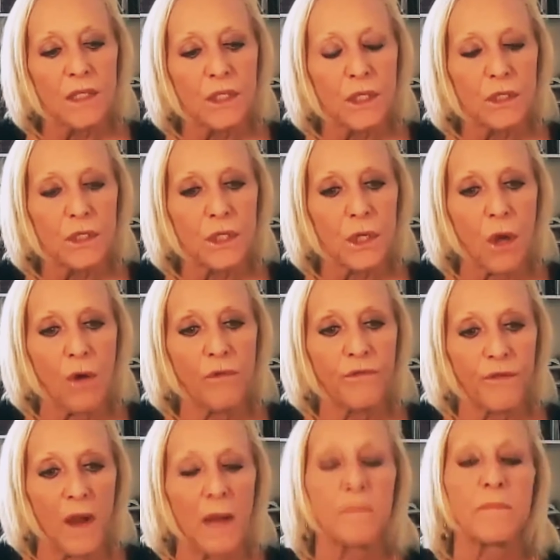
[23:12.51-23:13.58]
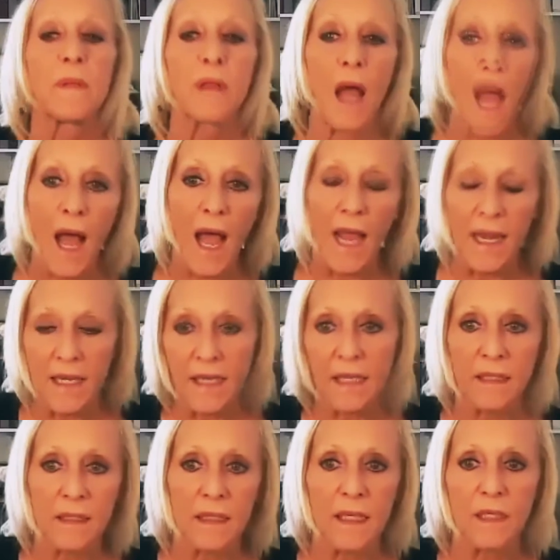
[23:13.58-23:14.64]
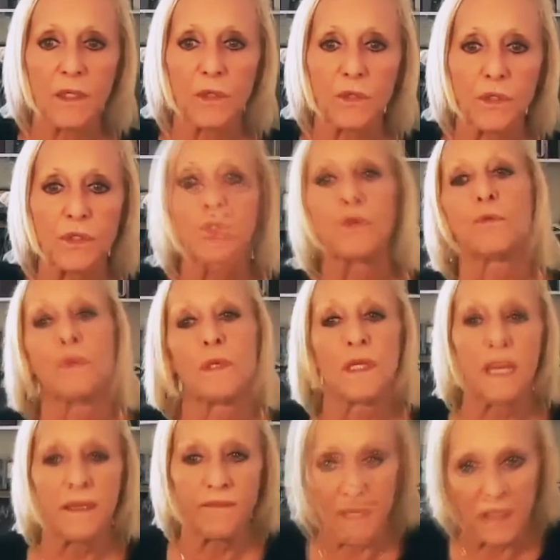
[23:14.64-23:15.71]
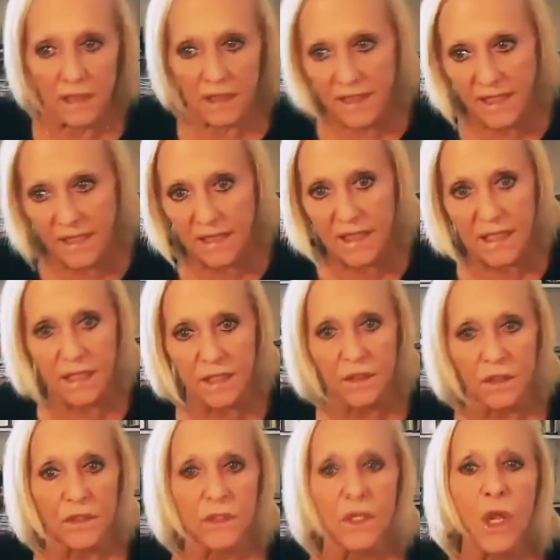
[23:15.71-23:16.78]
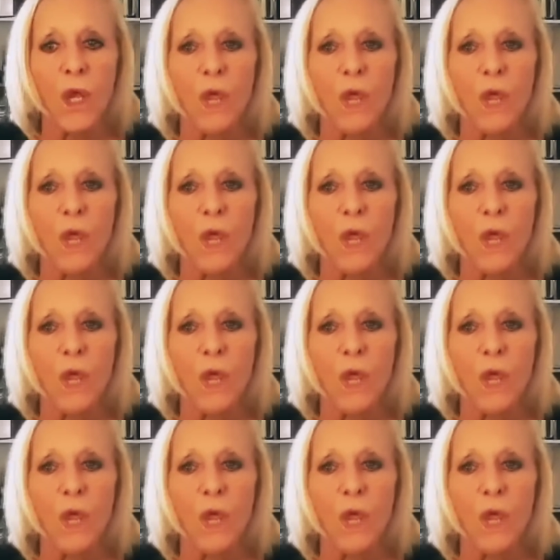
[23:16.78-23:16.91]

to, to go from hiding needles to giving clean needles